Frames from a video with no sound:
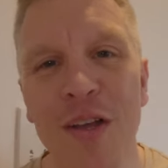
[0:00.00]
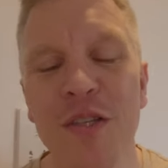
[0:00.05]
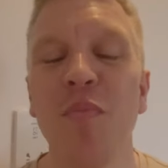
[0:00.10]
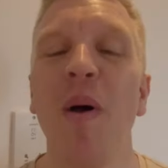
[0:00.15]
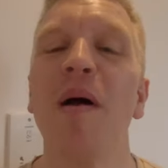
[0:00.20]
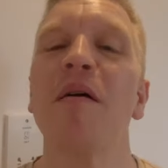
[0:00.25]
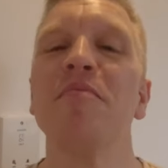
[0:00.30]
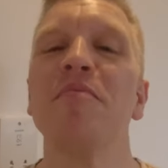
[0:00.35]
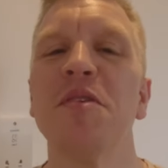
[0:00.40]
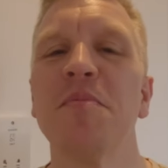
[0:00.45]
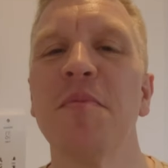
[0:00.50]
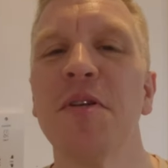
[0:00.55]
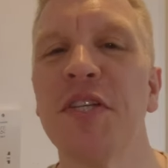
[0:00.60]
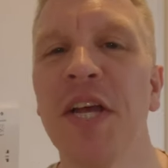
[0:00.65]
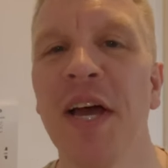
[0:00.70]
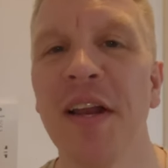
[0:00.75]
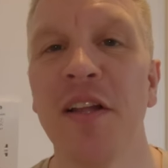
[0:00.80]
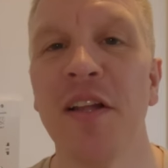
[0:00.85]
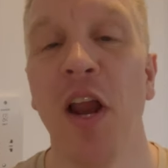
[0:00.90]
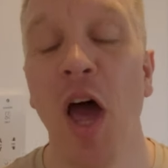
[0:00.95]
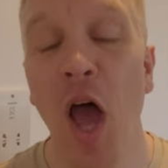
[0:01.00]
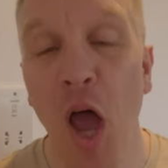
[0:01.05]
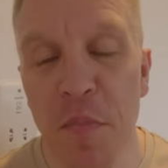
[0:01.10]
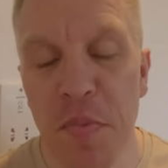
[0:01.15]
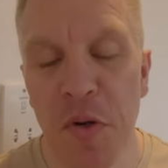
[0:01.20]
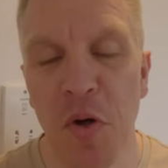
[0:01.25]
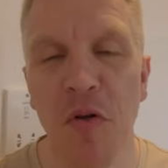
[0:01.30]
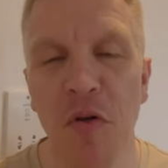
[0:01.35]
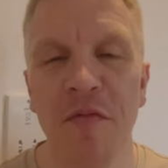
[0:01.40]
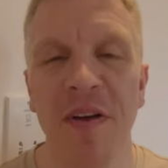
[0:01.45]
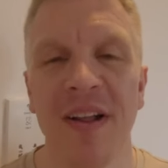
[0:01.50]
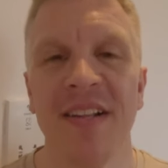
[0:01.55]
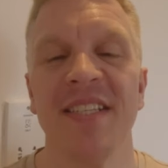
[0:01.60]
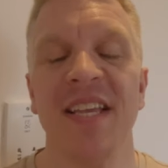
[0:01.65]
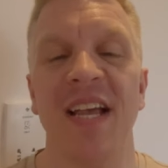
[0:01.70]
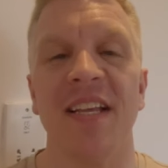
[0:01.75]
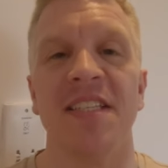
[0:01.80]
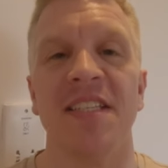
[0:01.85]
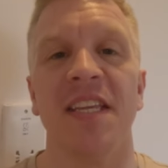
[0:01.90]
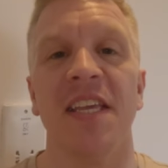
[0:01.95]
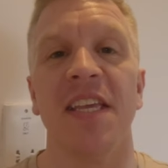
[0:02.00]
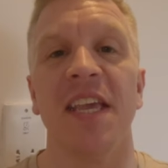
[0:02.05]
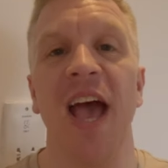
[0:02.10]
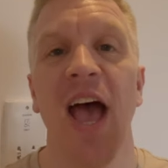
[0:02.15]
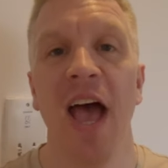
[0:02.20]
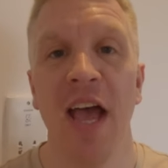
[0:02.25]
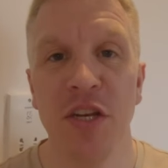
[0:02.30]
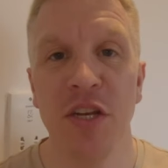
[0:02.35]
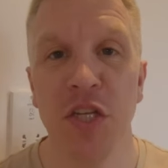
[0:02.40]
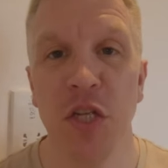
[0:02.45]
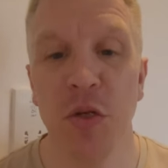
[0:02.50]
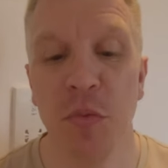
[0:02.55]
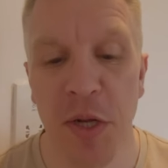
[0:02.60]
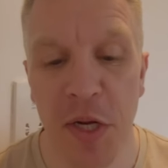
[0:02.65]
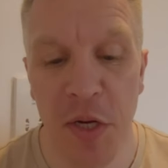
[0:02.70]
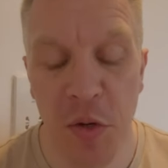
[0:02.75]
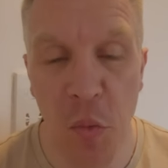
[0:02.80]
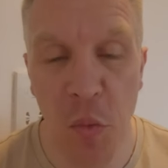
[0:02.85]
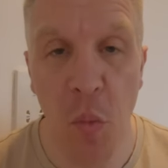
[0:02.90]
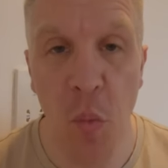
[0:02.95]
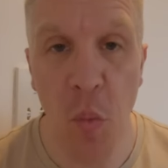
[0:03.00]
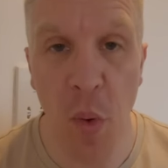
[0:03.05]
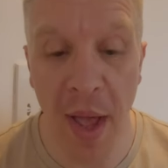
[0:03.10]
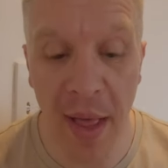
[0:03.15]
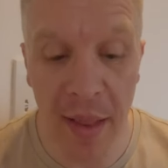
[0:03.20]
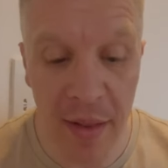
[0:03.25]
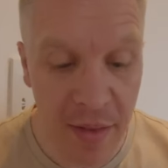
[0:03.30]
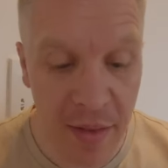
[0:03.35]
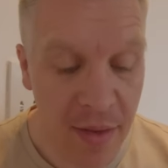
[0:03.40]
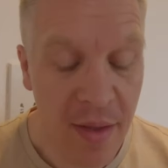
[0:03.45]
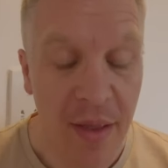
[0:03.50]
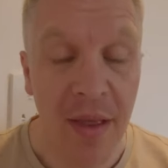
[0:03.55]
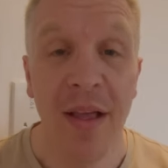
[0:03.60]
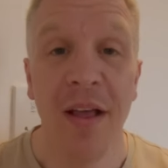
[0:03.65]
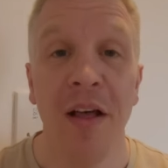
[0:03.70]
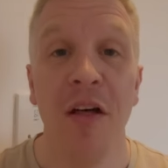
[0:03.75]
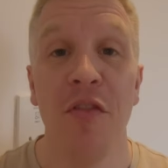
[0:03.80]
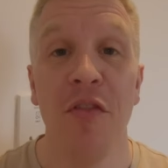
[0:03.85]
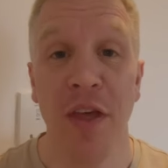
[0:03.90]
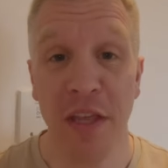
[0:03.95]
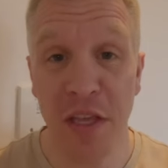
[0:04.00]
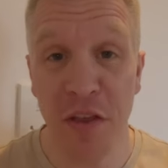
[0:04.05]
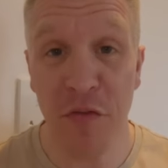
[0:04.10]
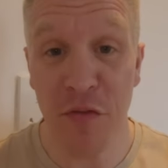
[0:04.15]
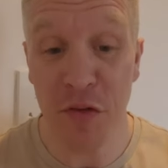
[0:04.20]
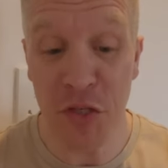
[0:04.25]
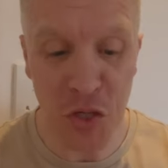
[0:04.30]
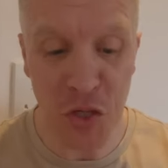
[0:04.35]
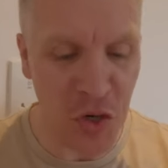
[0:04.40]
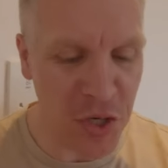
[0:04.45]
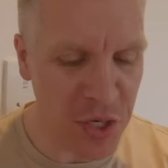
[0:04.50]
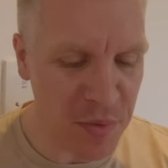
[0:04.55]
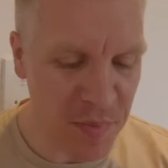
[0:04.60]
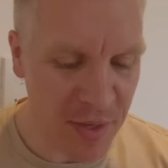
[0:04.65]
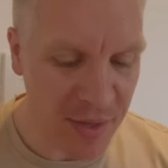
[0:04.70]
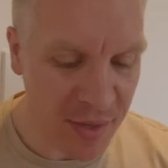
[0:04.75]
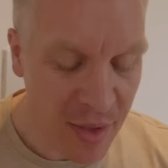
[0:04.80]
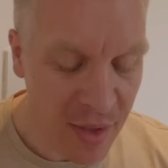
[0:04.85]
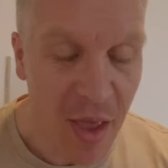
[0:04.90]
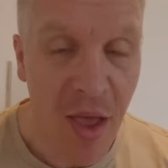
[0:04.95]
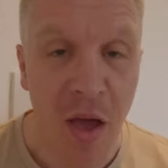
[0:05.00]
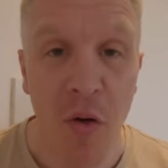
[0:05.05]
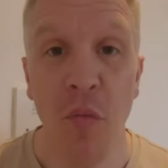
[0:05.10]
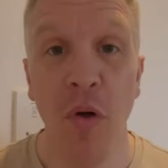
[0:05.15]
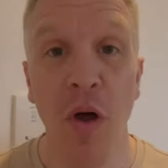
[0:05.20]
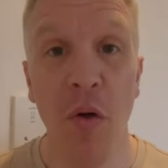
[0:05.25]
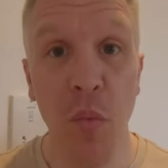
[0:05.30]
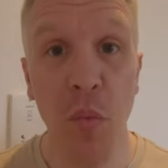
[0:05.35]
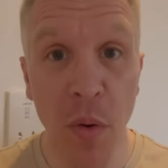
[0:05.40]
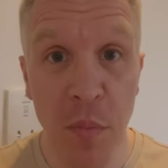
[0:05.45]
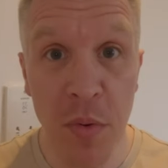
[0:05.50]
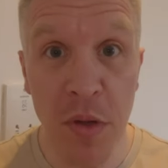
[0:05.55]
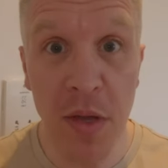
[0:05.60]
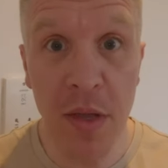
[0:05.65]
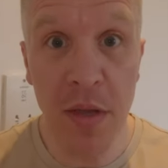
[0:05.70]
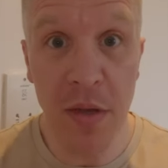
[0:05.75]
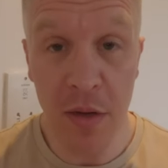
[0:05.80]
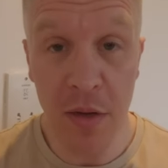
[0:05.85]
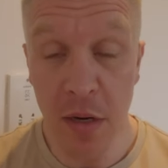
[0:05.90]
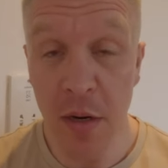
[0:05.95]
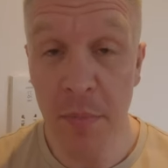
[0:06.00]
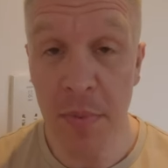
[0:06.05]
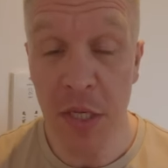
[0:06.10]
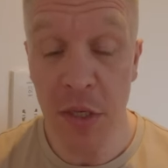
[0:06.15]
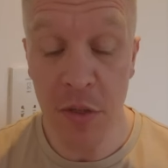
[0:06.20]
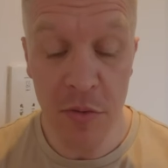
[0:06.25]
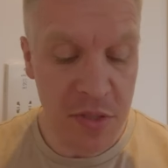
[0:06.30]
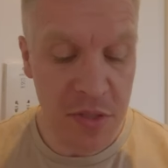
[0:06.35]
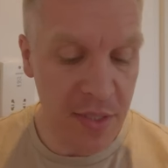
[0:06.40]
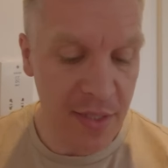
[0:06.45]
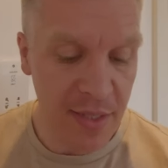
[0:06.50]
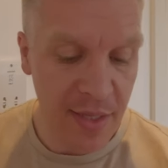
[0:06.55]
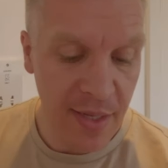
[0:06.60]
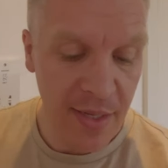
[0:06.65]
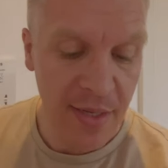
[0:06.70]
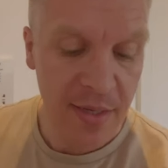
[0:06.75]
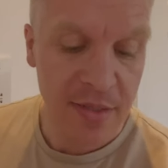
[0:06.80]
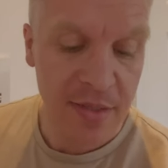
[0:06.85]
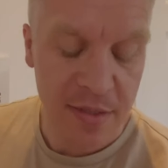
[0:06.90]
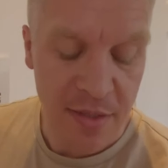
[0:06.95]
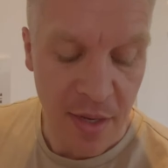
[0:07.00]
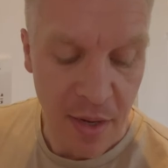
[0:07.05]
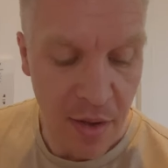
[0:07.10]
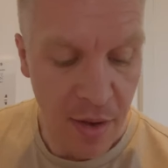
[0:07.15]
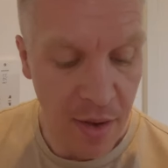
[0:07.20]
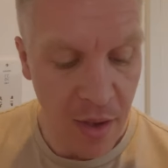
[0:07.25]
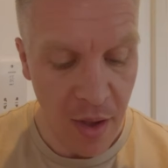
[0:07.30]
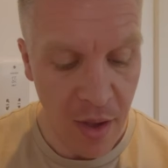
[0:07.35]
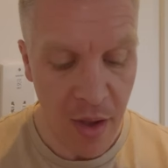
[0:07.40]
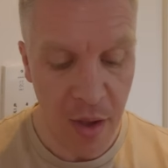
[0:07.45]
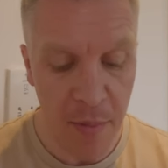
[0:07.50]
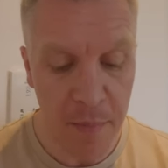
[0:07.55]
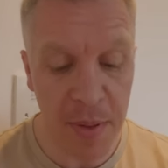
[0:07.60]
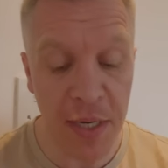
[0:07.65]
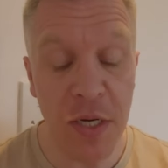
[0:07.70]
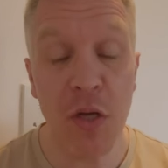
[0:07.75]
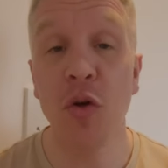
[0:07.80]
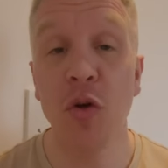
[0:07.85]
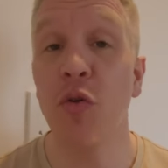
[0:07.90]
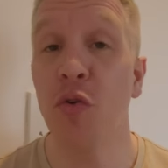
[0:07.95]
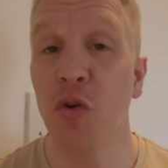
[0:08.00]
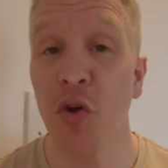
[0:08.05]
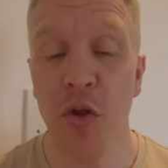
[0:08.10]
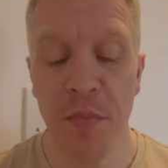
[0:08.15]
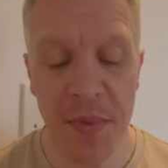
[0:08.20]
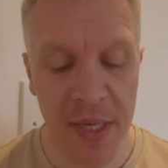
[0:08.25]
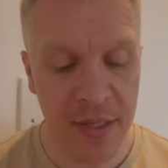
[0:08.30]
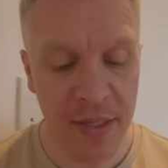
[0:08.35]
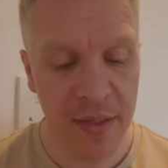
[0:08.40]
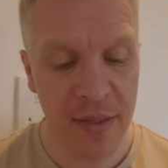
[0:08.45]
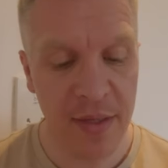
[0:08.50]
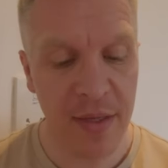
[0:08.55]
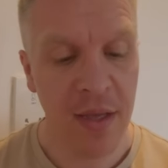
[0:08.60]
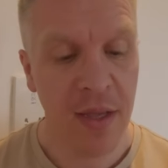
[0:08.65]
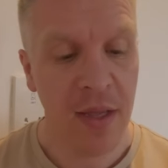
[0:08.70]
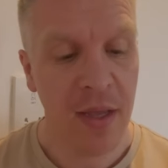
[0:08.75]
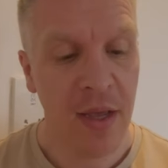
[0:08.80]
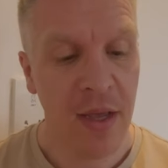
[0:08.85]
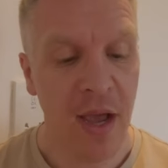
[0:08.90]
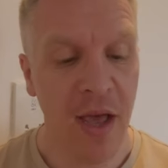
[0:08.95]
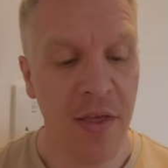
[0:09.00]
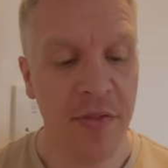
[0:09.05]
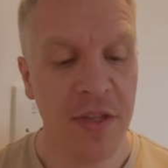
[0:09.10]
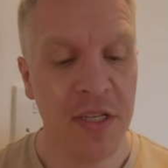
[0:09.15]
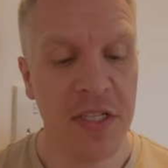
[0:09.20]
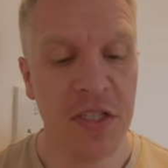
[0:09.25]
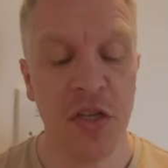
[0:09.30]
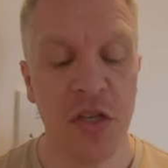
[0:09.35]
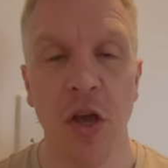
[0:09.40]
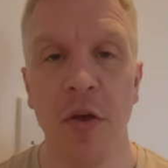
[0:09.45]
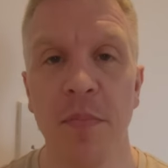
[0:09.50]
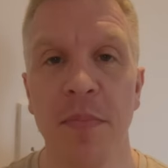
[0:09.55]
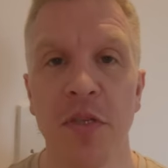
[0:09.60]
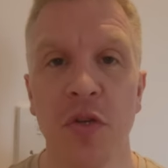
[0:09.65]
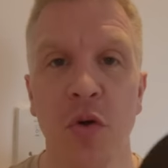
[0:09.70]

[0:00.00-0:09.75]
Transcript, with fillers: welcome to my channel. I Hope you're all fantastic and doing well. Thank you for joining me. Well, what we're going to be using is uh, Pinnacle Grooming, and this soap is